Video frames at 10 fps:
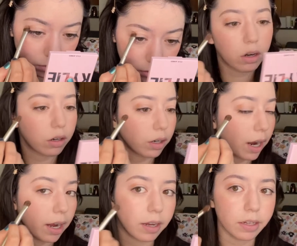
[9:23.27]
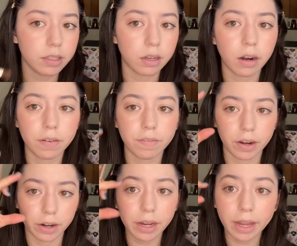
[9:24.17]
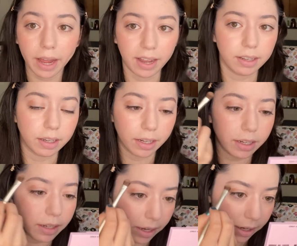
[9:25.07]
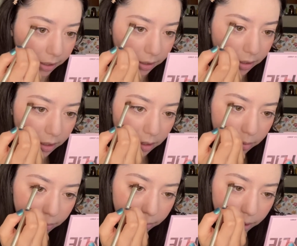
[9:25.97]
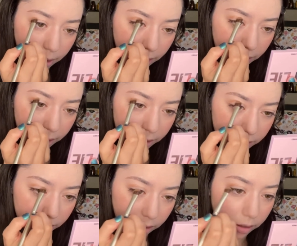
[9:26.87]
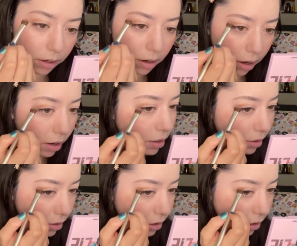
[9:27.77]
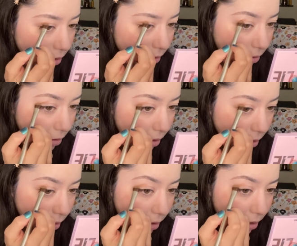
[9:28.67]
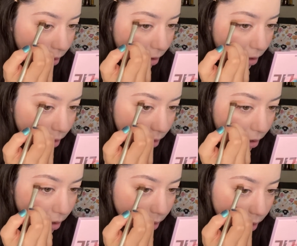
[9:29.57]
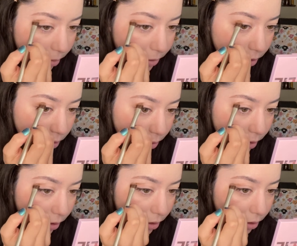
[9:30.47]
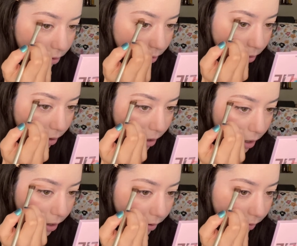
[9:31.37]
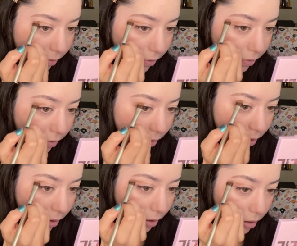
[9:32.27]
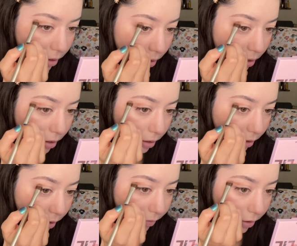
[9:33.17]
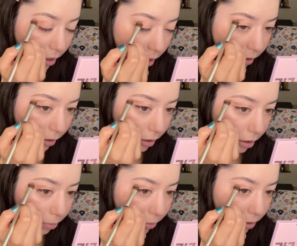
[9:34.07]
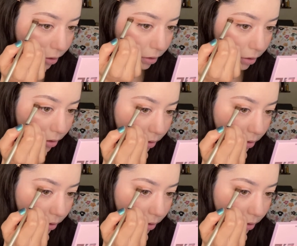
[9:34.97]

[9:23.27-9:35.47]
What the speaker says: Her eyes are very cat-like, and my eyes are not, so I'm just going to kind of lift the eye look upwards.